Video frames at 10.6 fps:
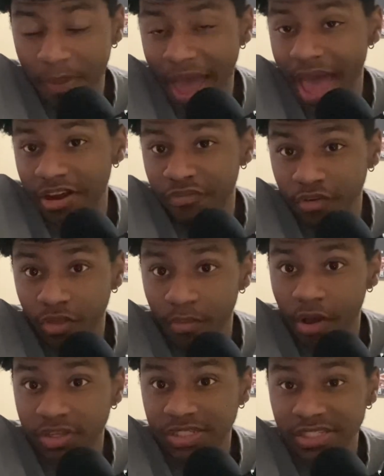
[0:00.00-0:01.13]
bad for the
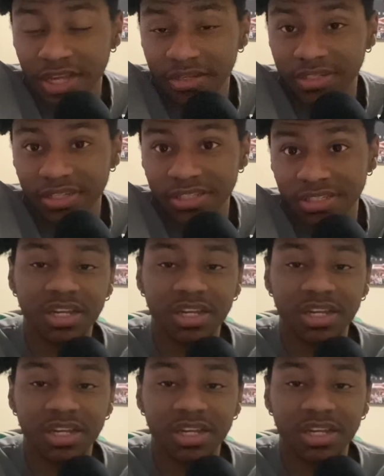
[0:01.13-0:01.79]
Boston Celtics.